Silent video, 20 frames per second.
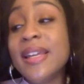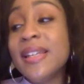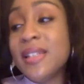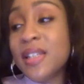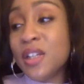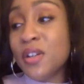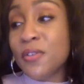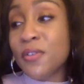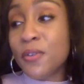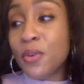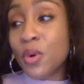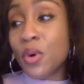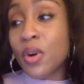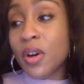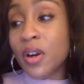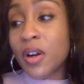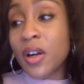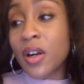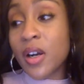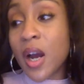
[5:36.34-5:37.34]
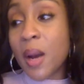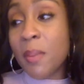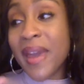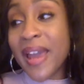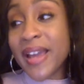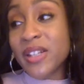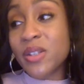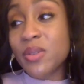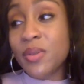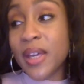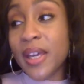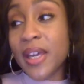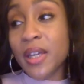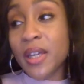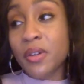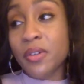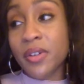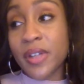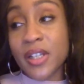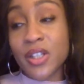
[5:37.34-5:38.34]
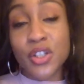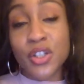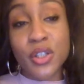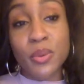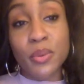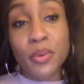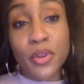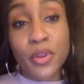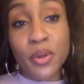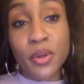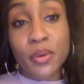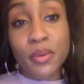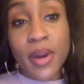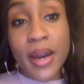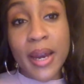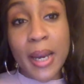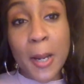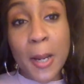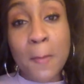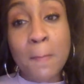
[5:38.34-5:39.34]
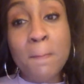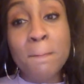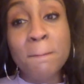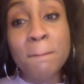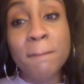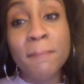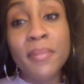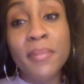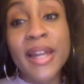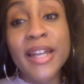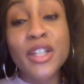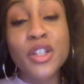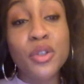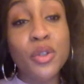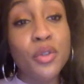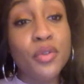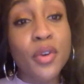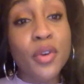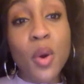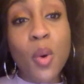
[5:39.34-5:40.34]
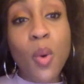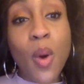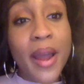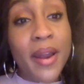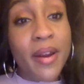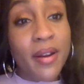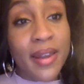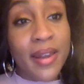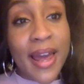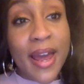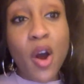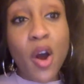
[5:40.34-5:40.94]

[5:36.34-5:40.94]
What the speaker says: is it for a man to get in a relationship with you, right? Like, do you require